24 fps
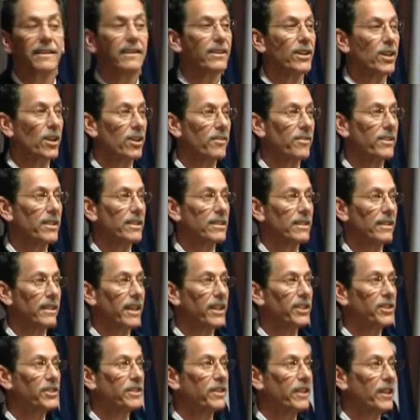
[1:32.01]
Harvey
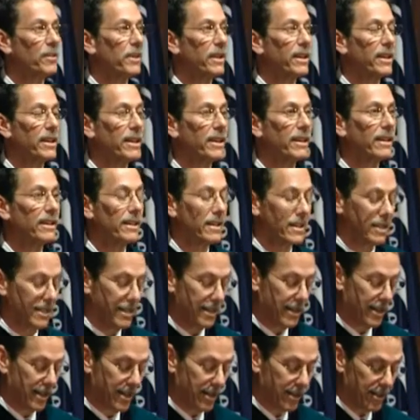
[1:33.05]
Selection Committee
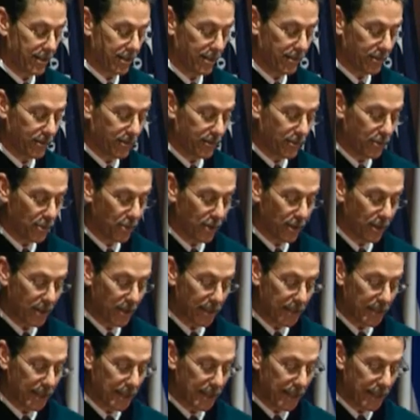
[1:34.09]
uh, for